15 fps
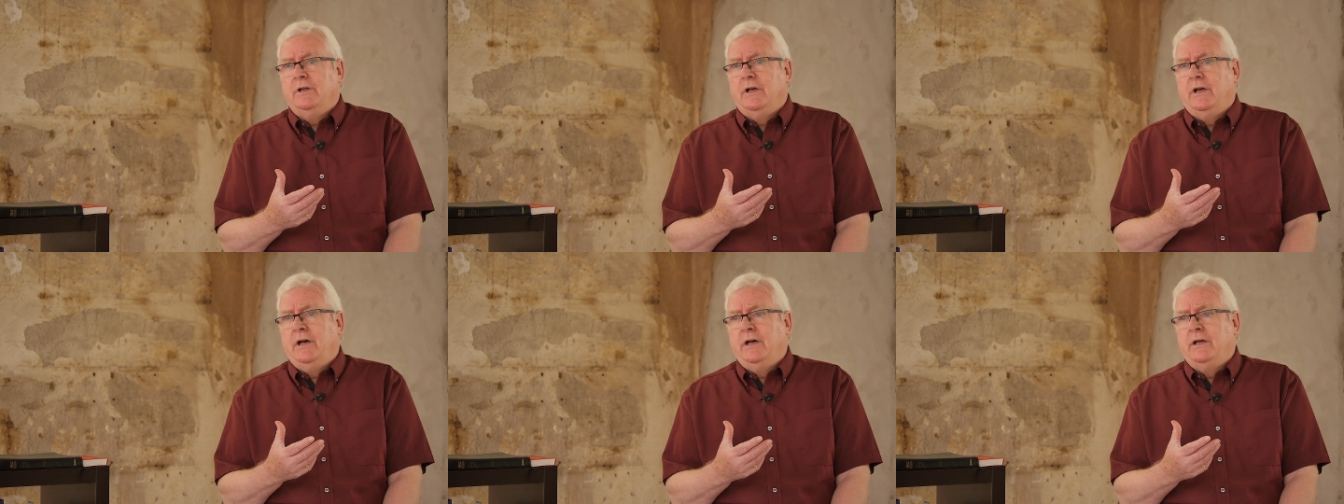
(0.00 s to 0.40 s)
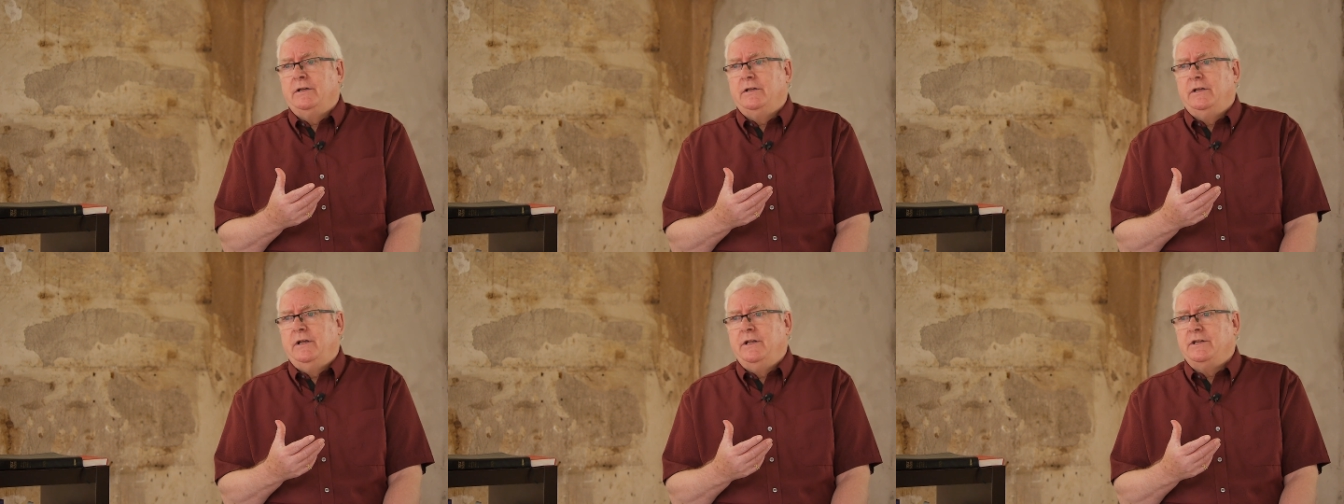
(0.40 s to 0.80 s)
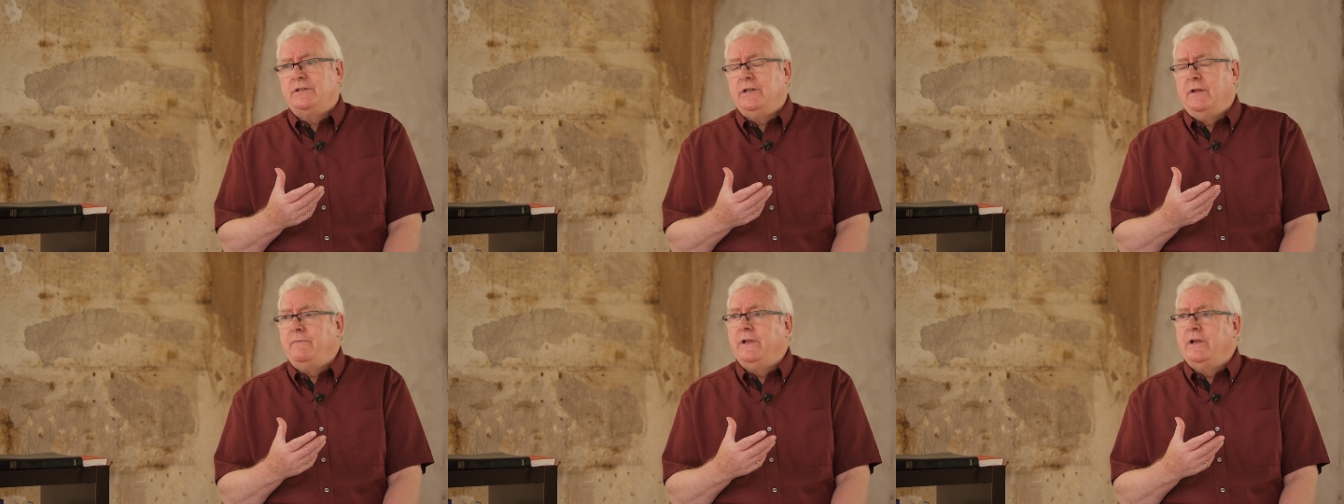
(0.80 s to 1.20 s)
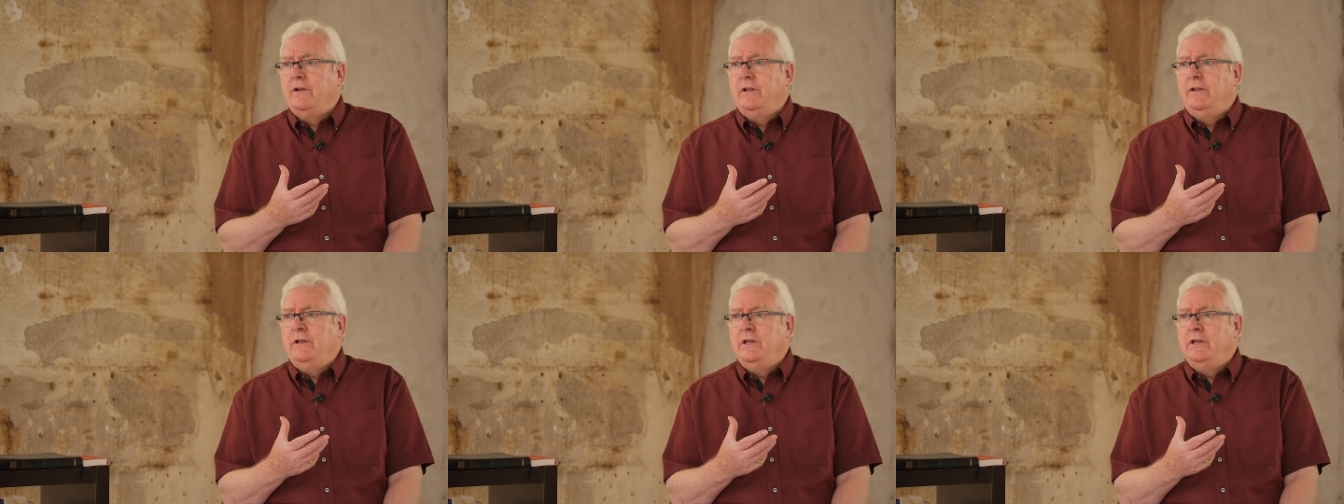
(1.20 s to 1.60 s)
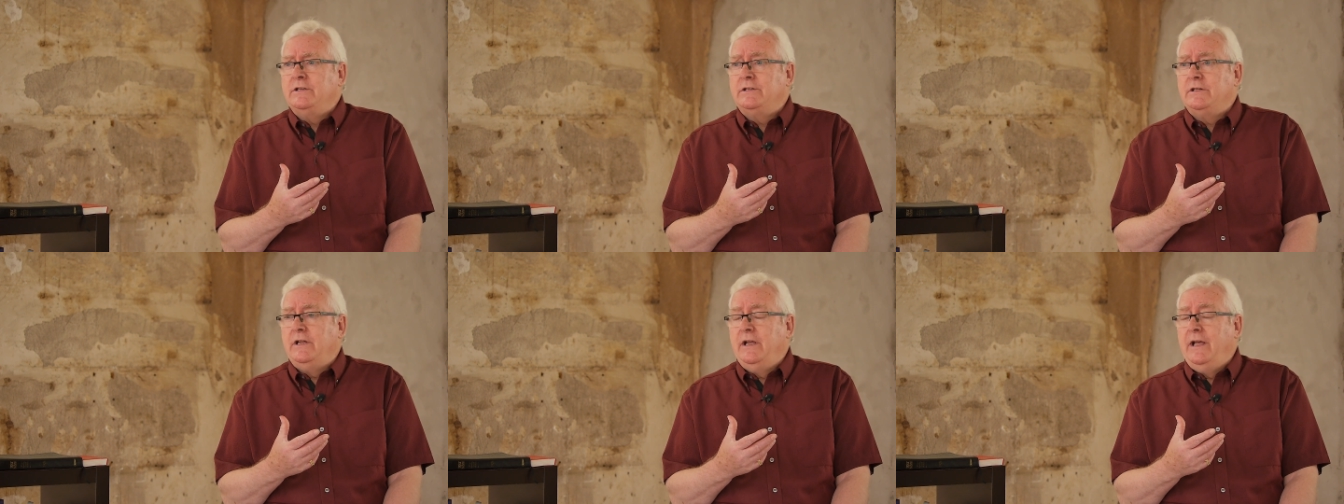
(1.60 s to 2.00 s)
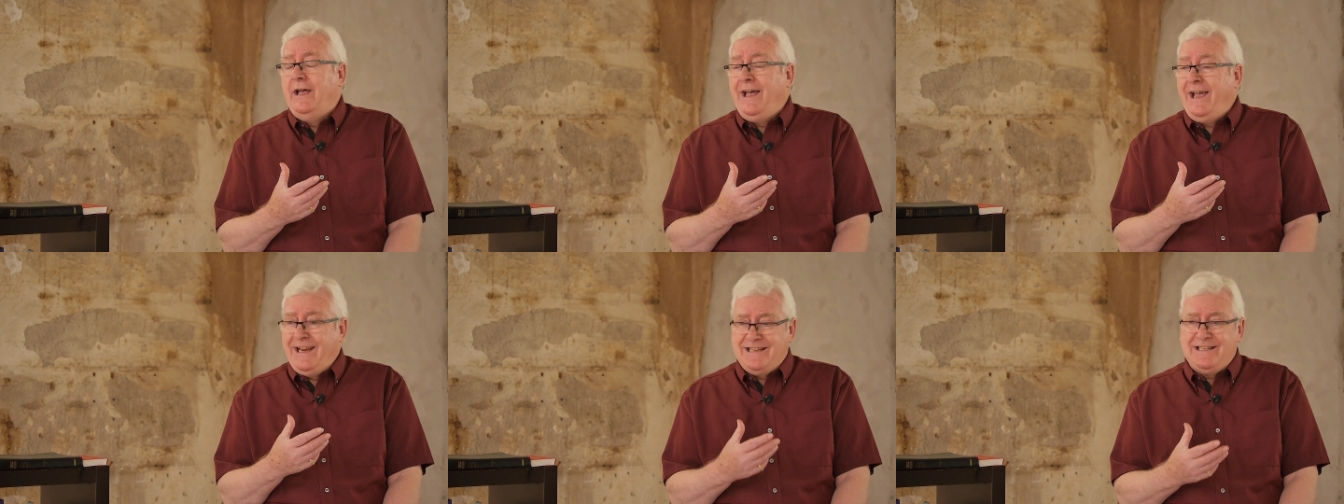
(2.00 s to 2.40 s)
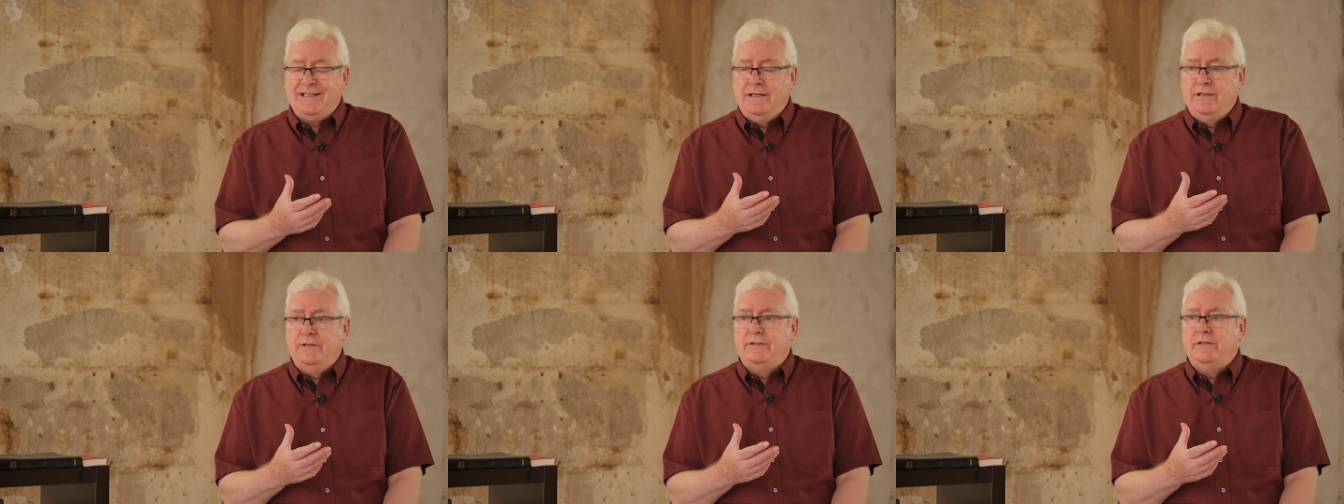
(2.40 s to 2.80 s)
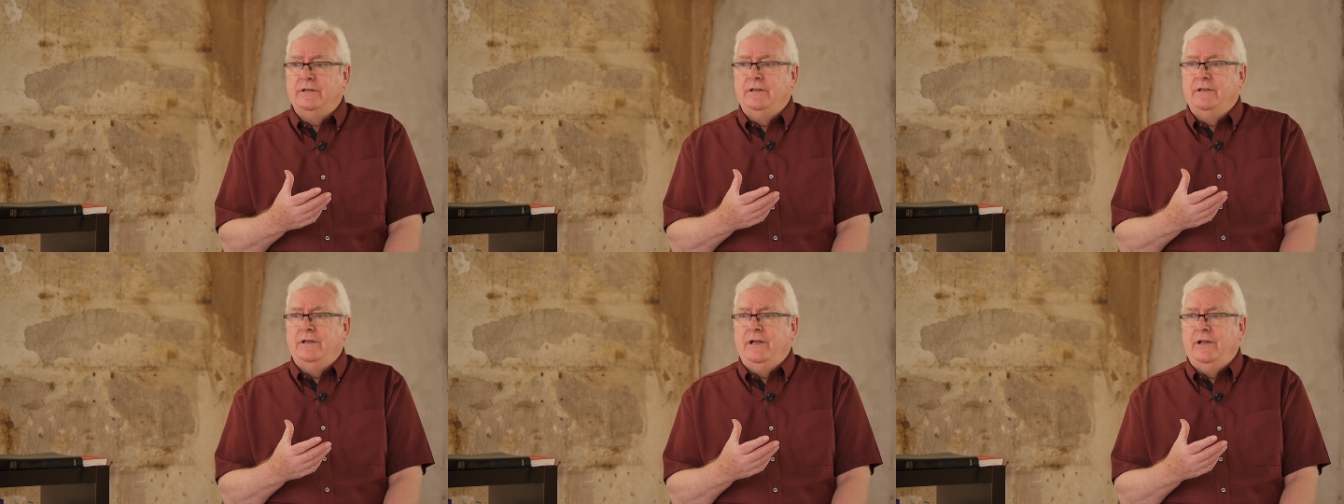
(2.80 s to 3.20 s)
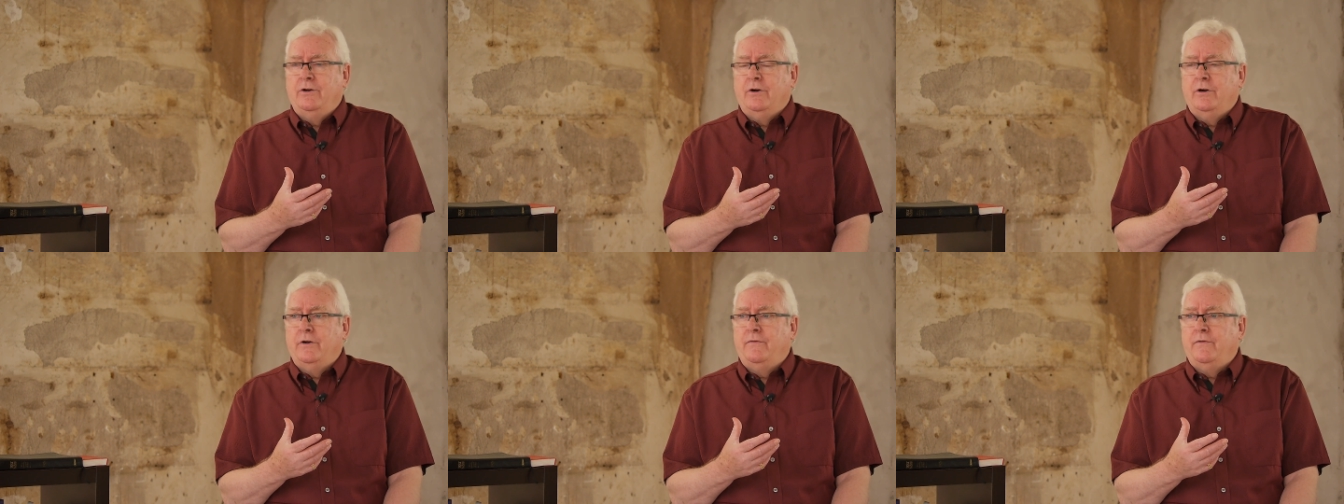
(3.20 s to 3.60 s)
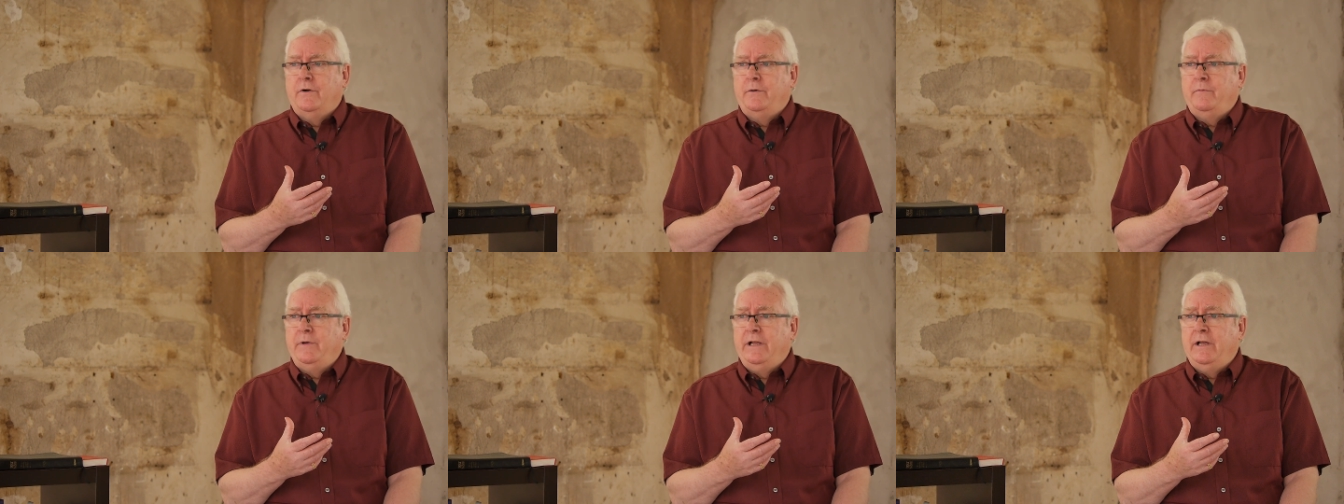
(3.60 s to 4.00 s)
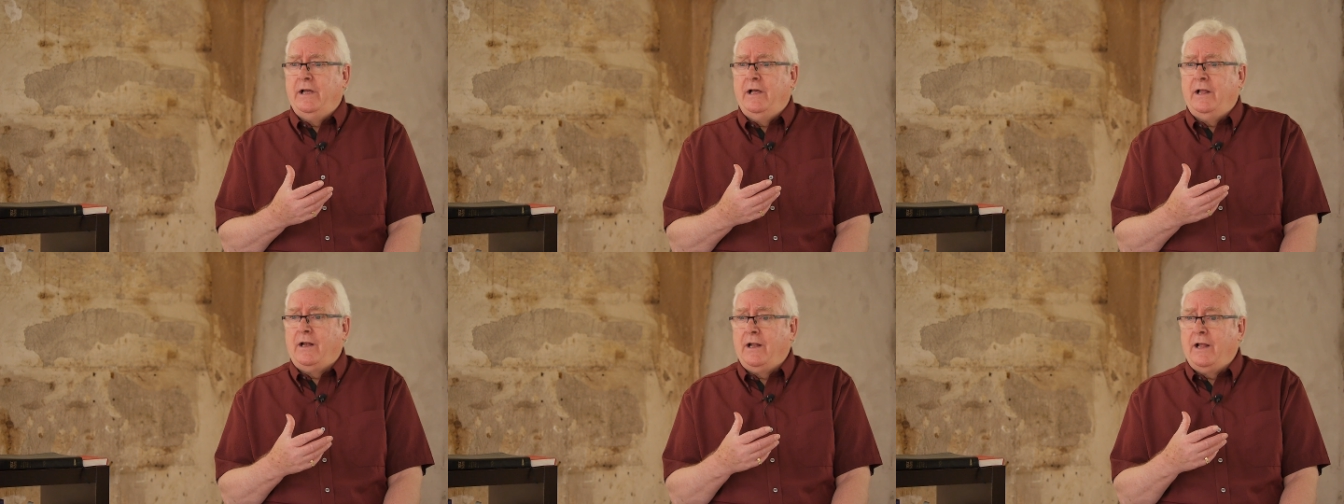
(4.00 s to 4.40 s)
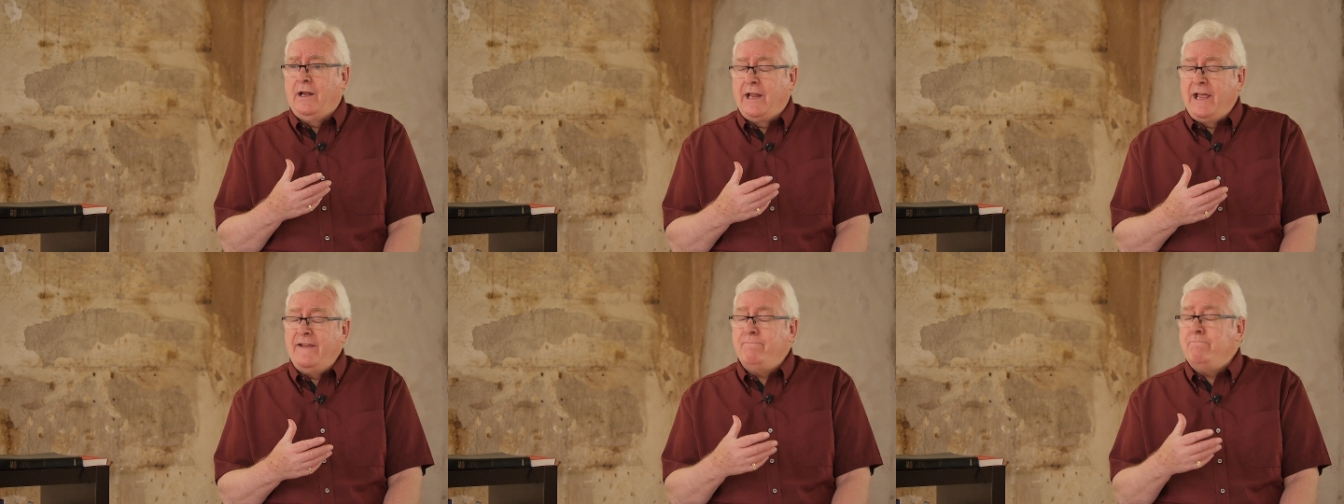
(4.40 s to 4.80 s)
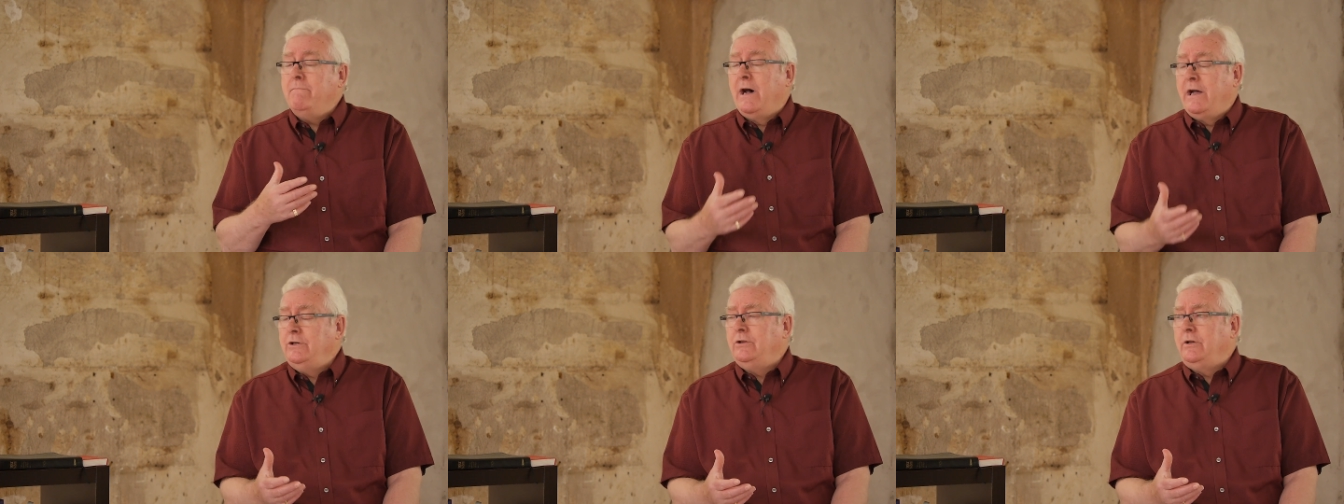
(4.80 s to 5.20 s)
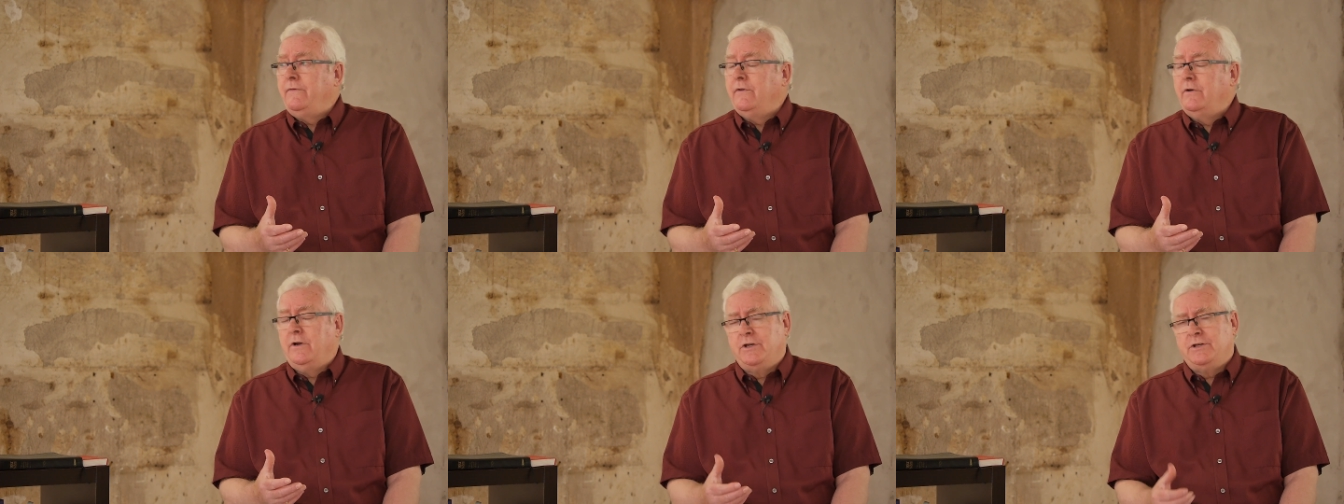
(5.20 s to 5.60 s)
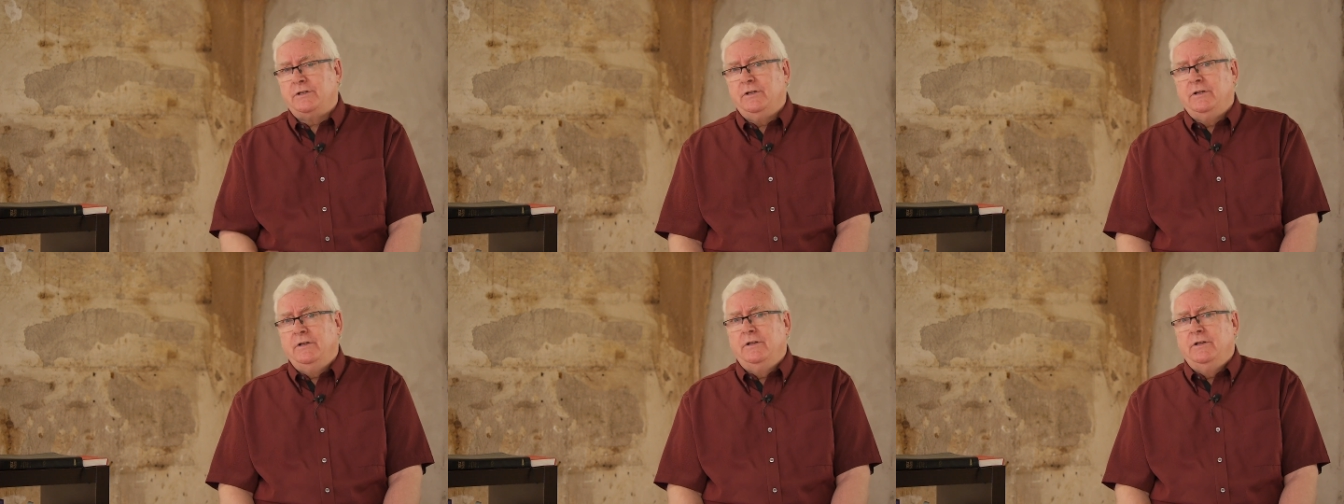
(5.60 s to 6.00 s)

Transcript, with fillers: And it's something that is excellent in order for it to be a, a life manual for us.